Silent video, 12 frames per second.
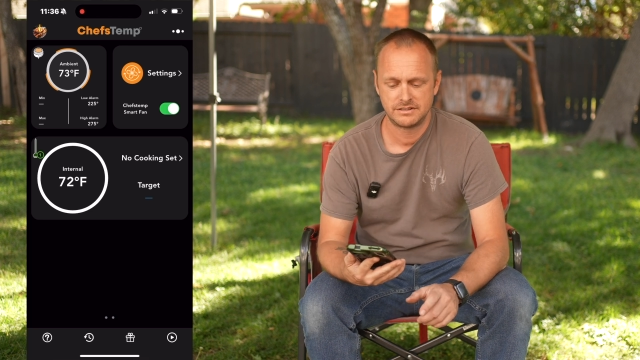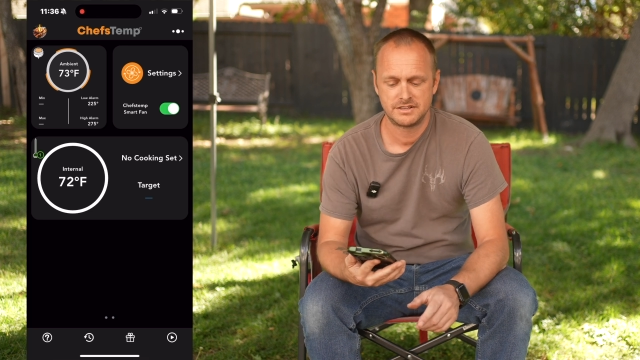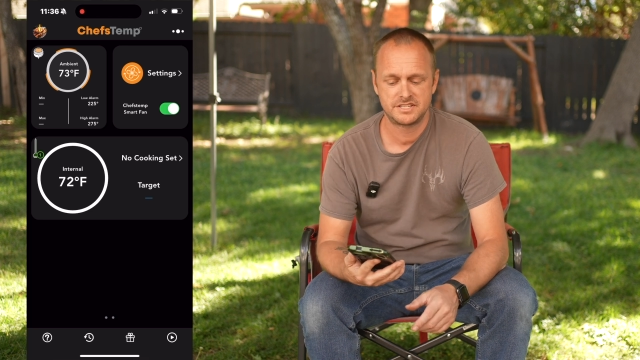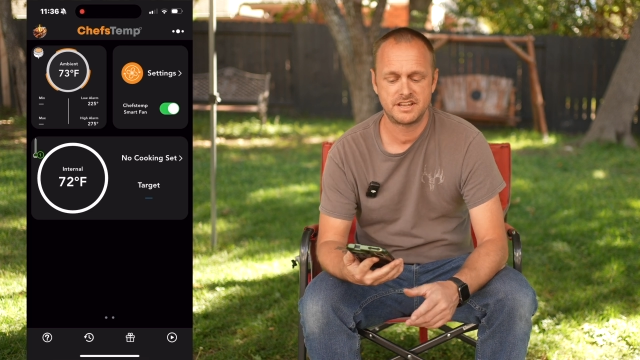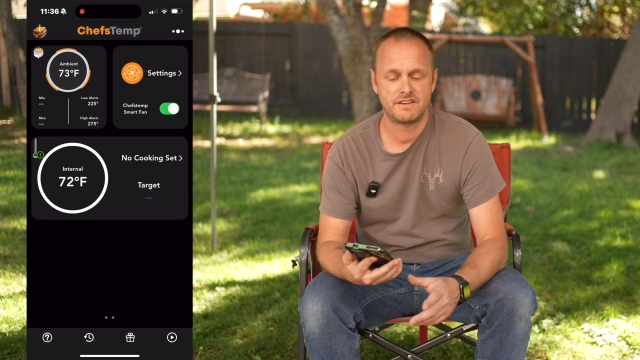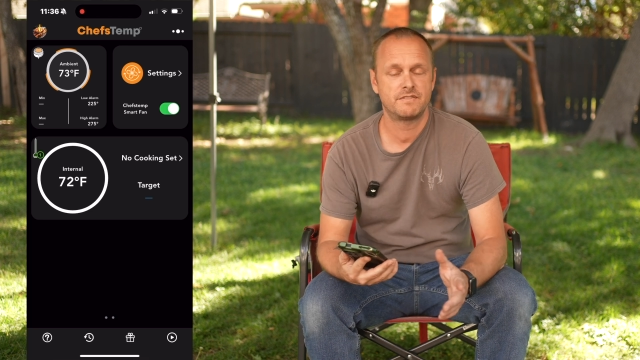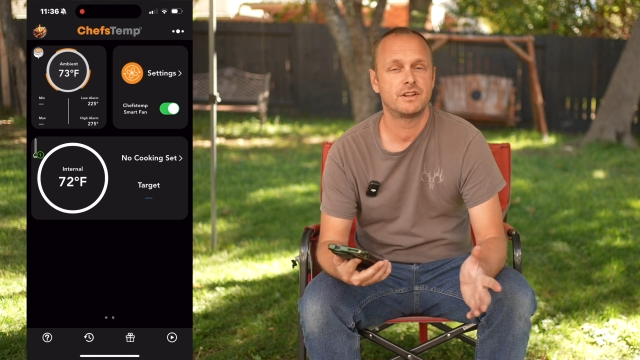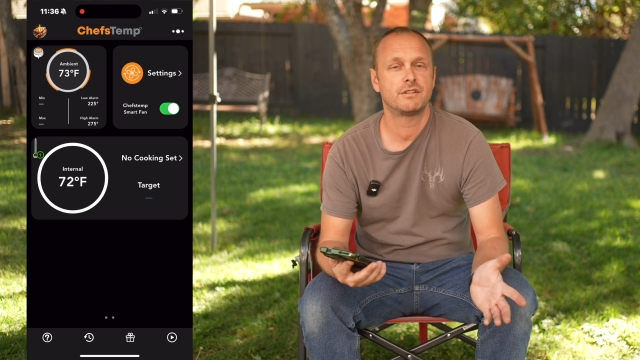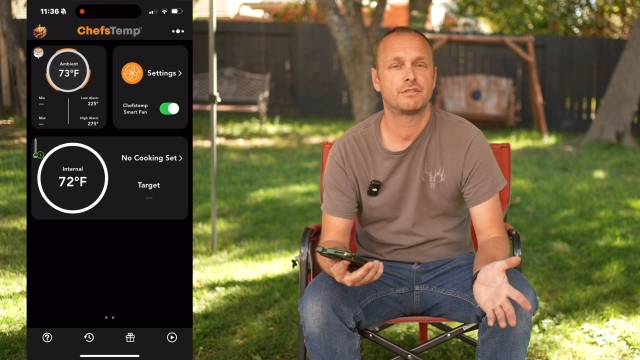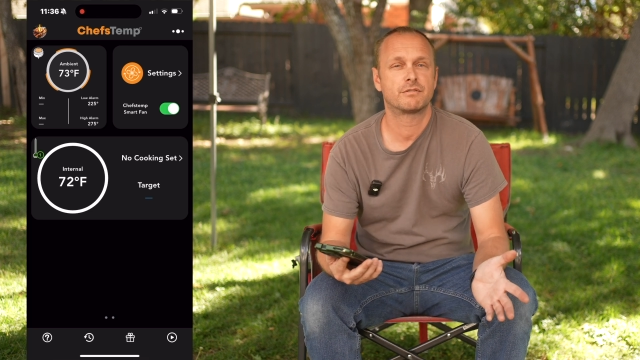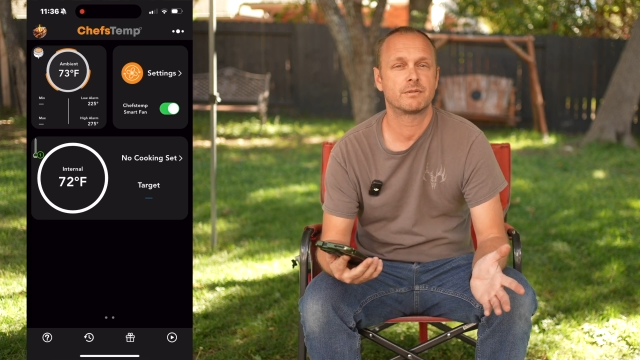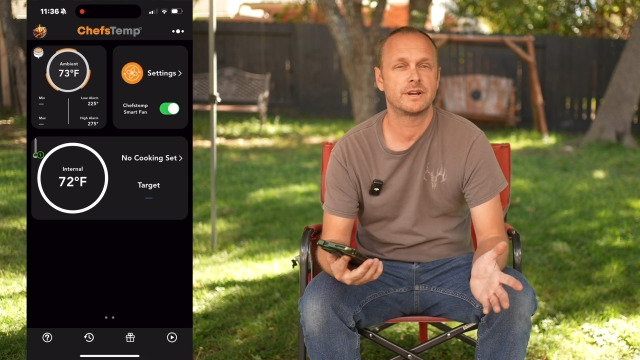
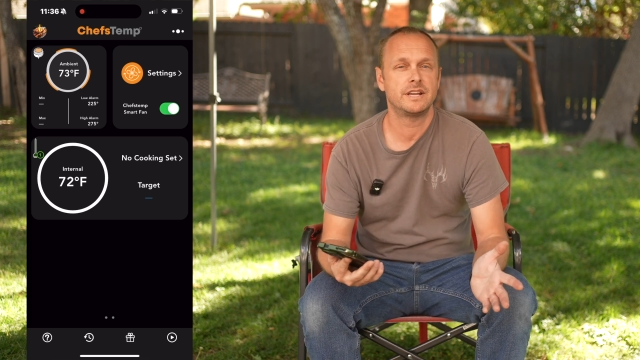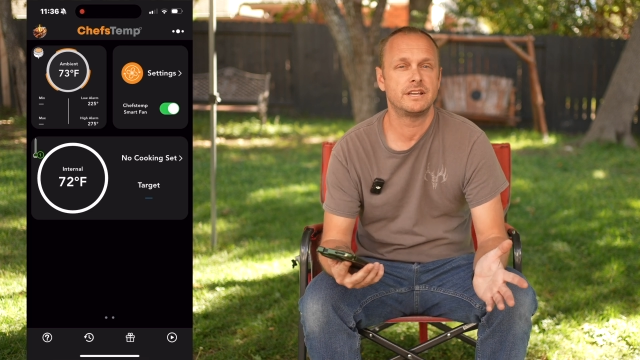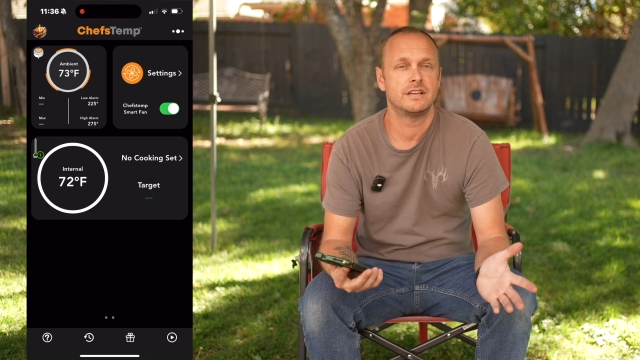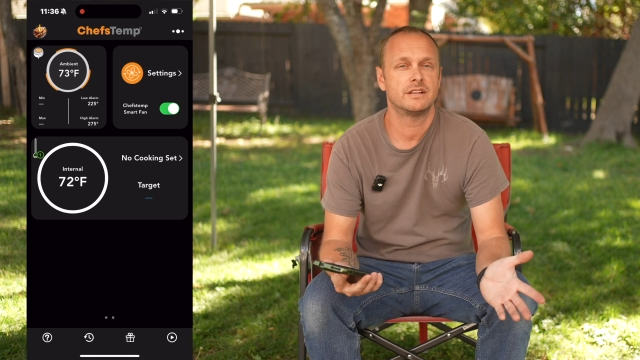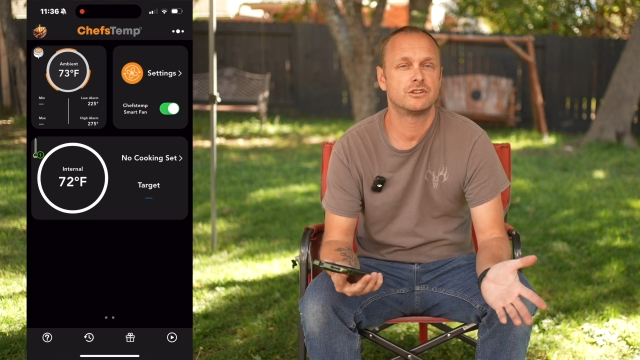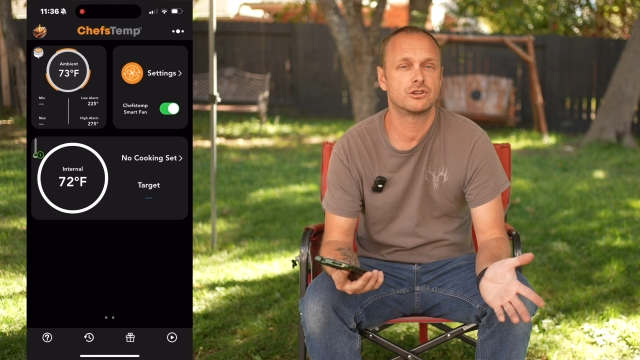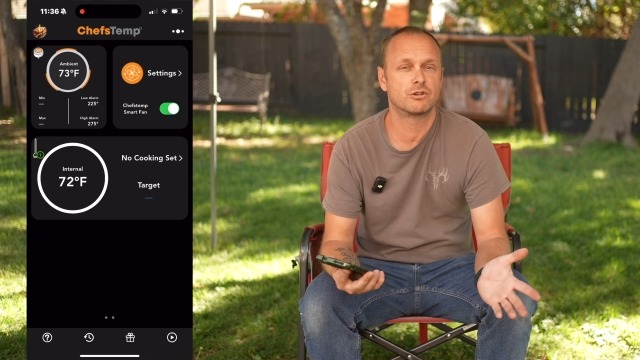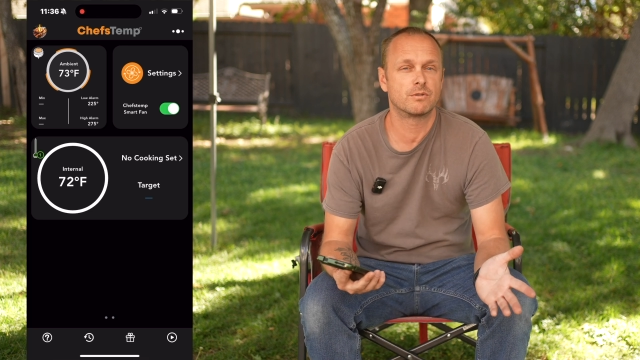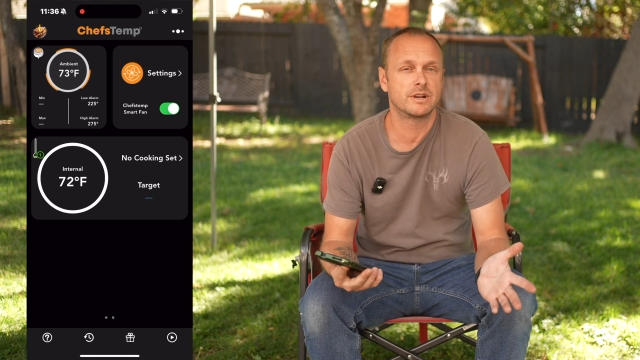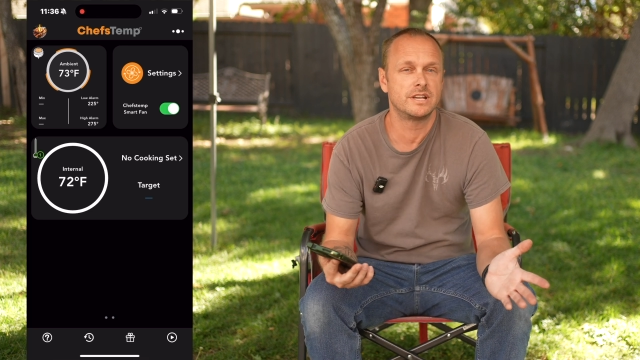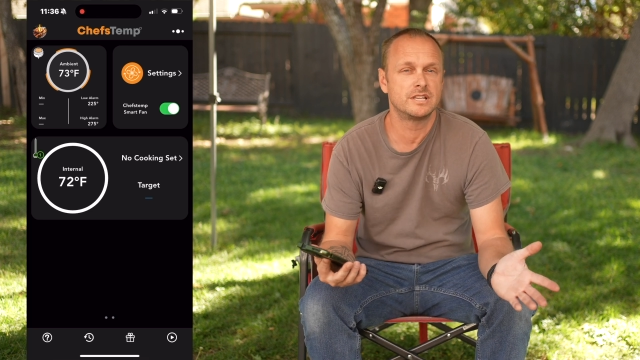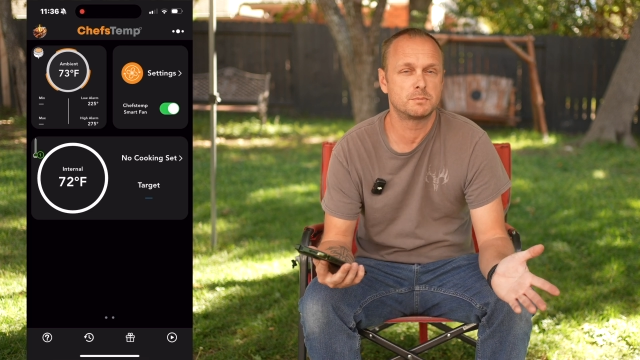73
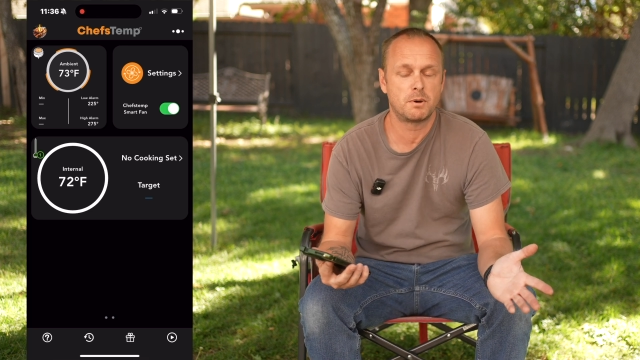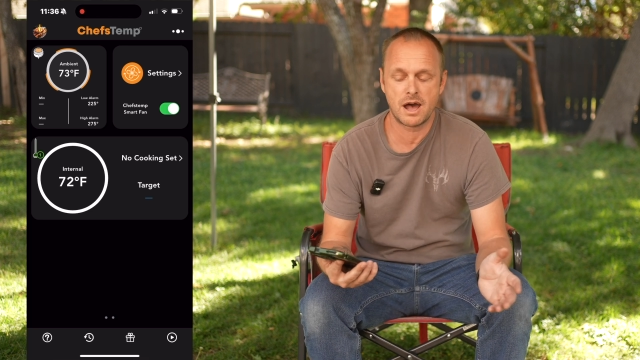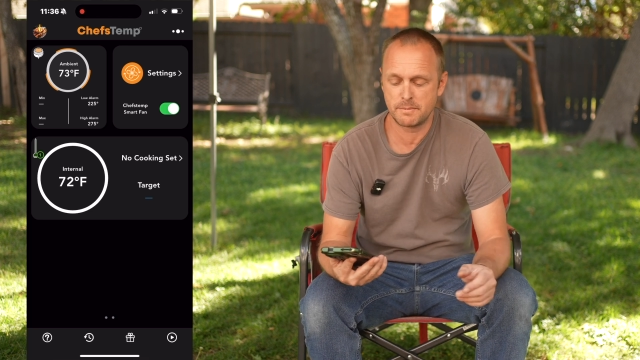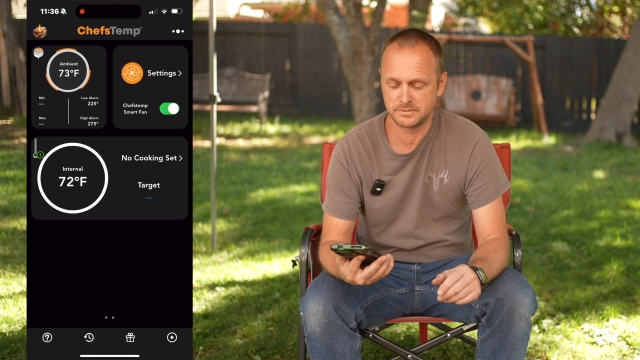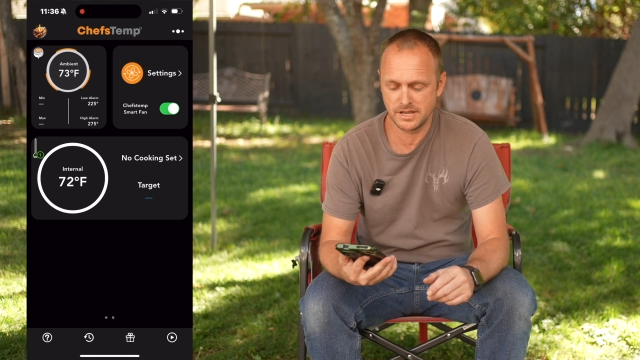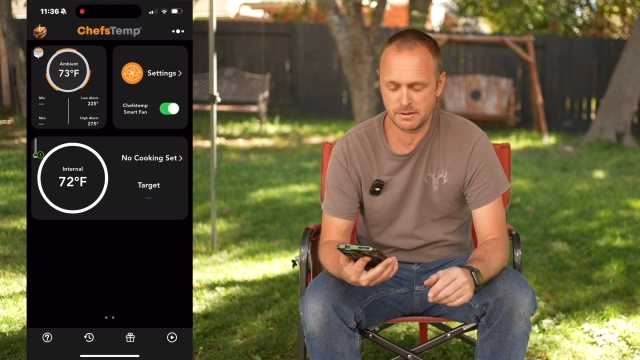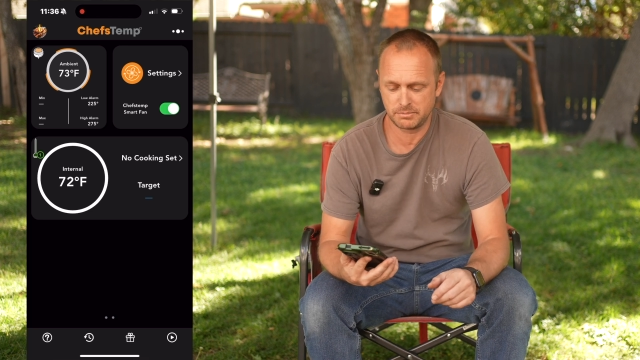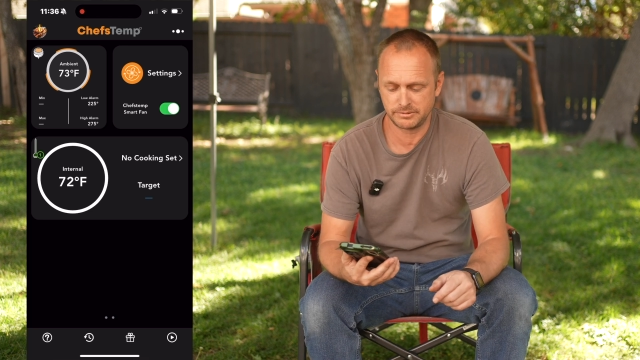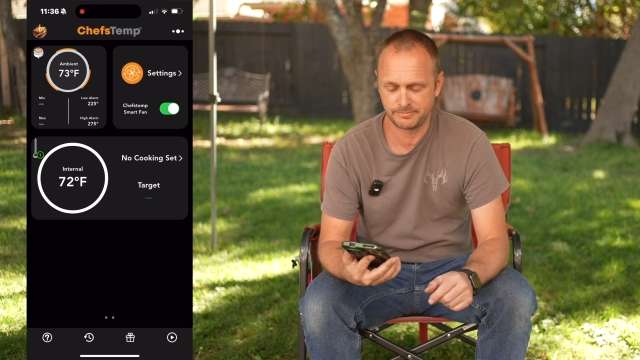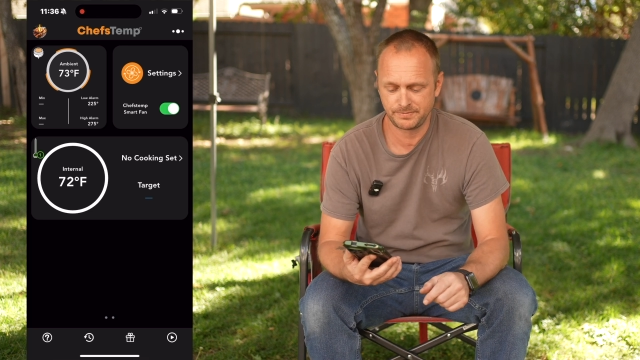degrees popped up.